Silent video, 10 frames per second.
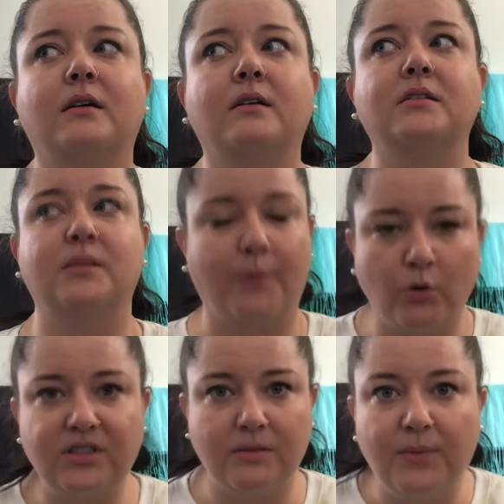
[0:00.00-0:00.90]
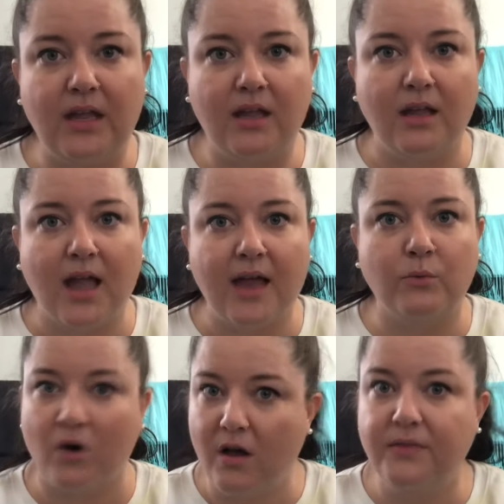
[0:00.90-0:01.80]
supposed to be and
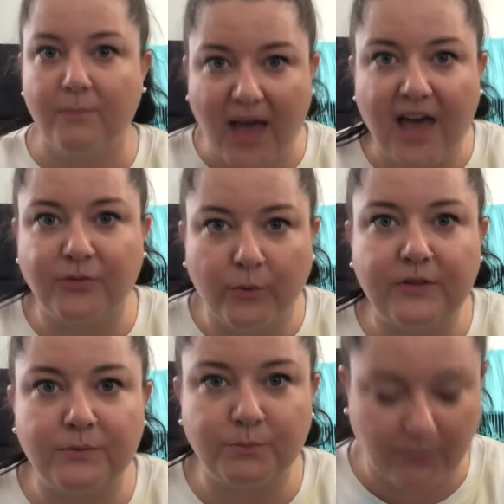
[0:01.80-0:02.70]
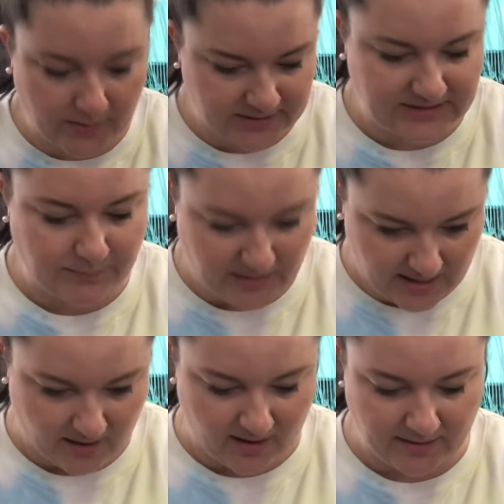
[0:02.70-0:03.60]
we're on the path we're meant to
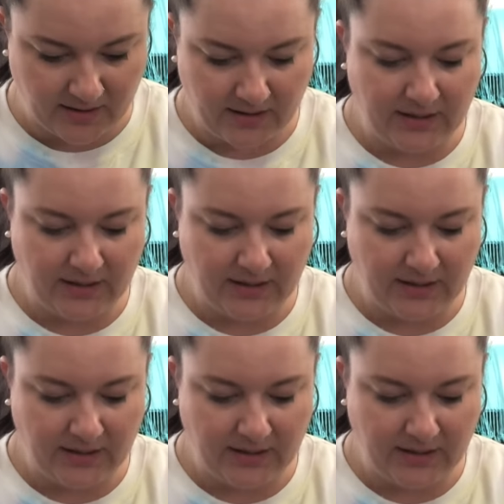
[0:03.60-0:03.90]
be on.